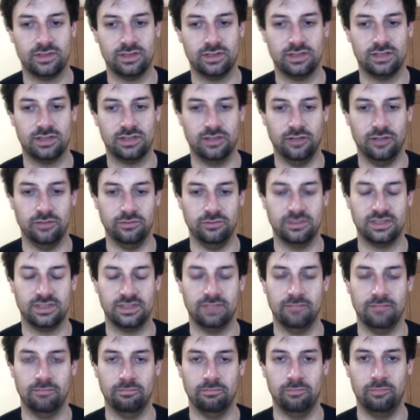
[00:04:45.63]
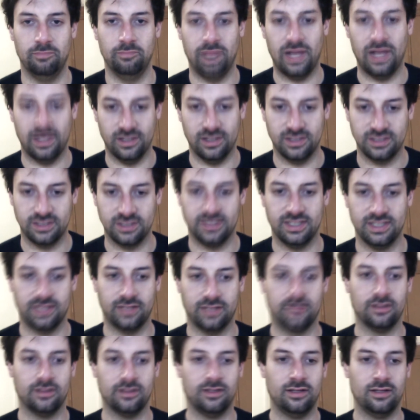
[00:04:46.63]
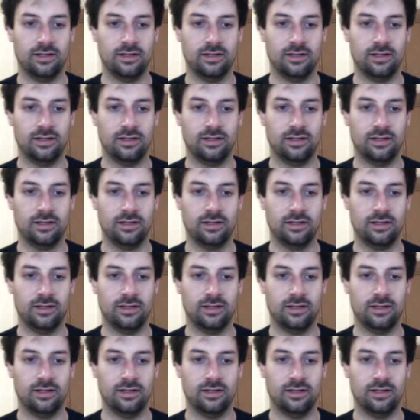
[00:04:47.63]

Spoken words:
So some balancing,